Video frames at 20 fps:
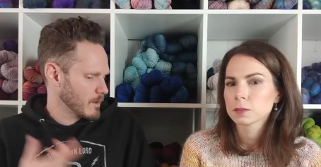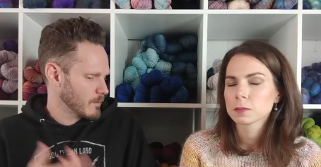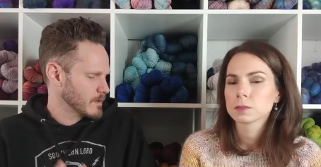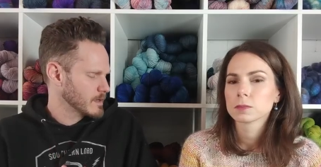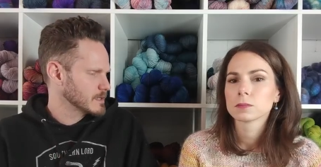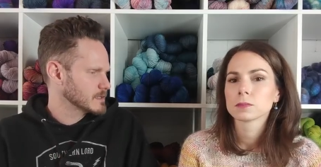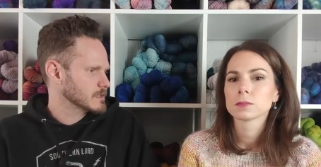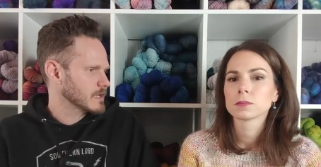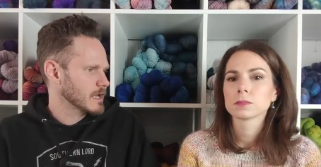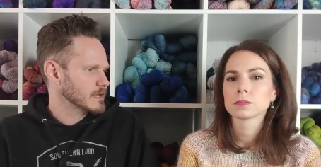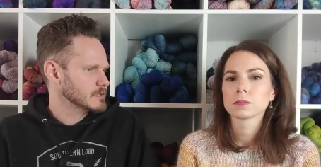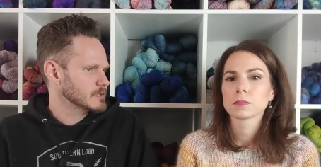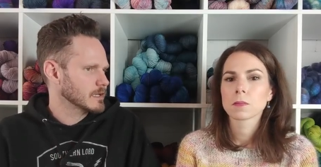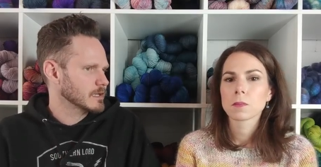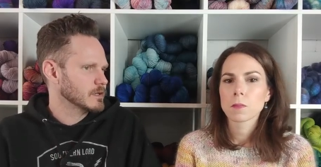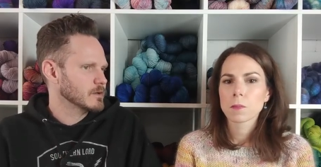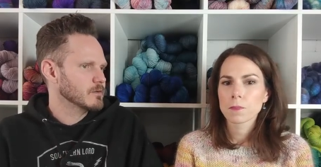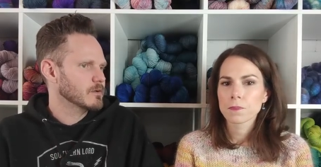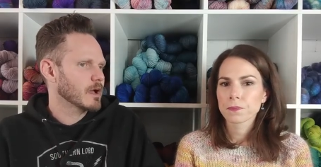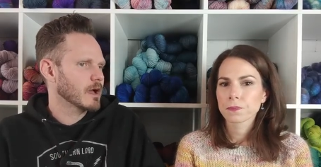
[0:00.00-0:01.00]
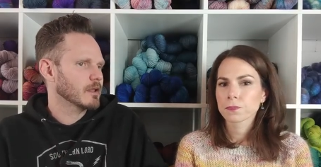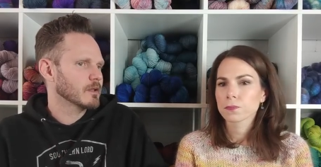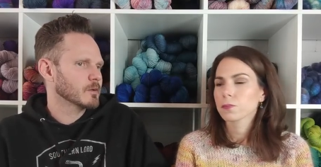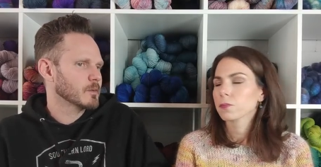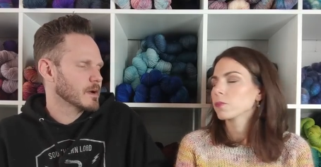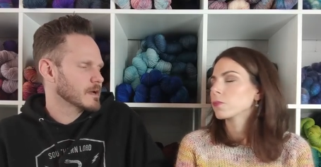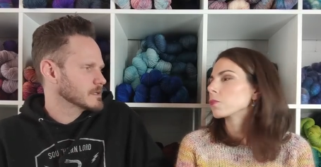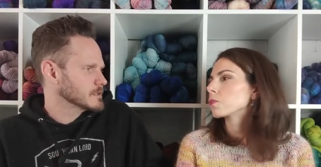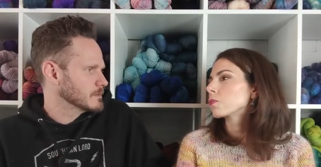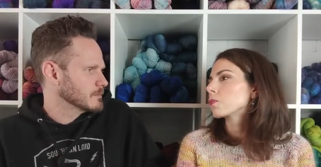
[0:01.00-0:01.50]
Speaker 1: we were discussing new
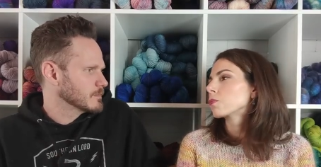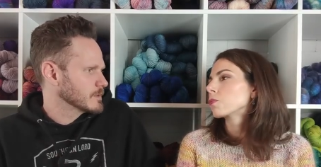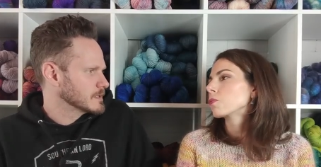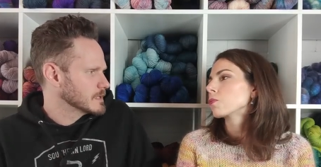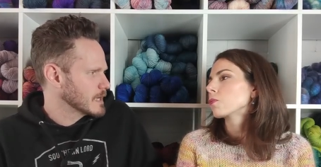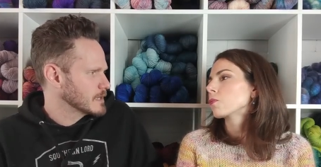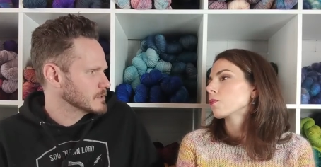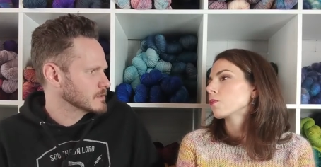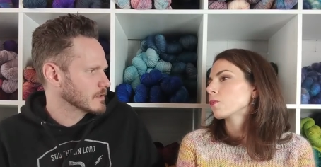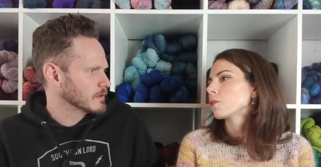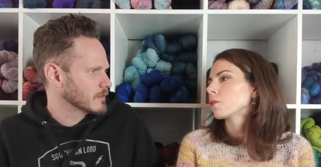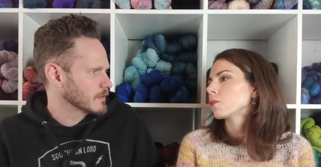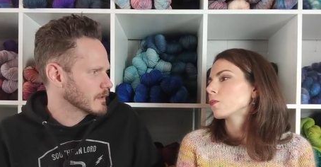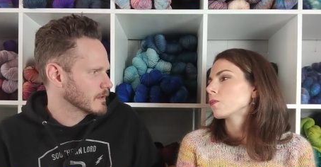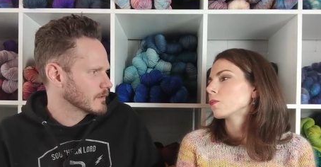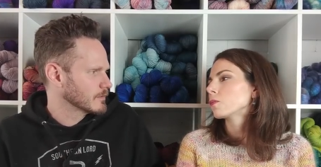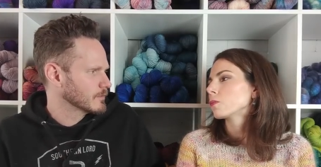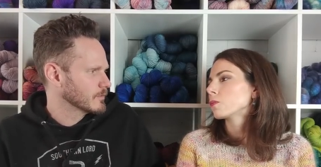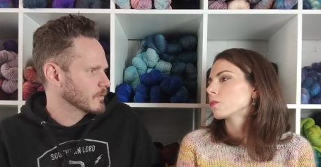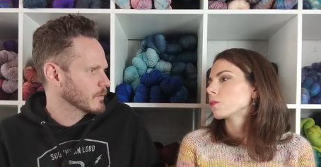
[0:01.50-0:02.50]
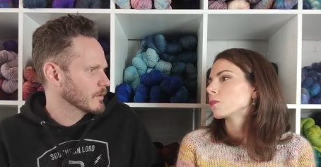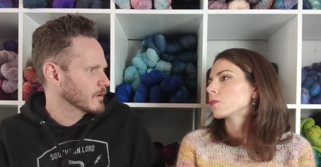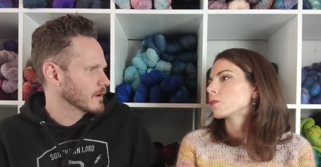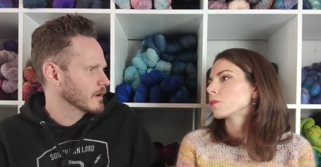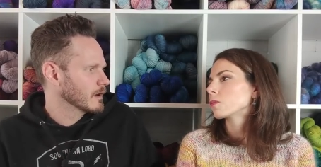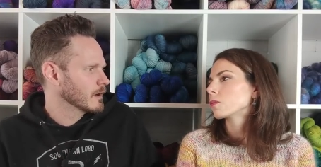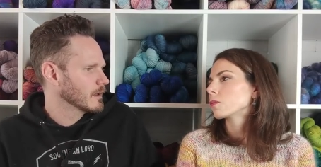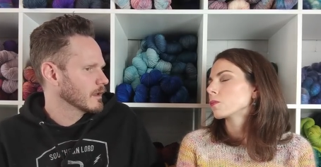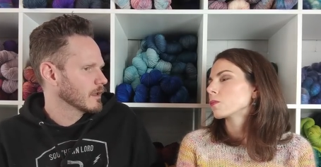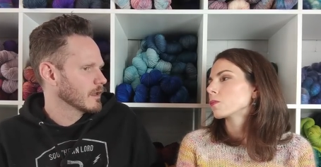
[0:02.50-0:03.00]
colorways and potential things for
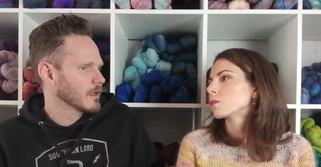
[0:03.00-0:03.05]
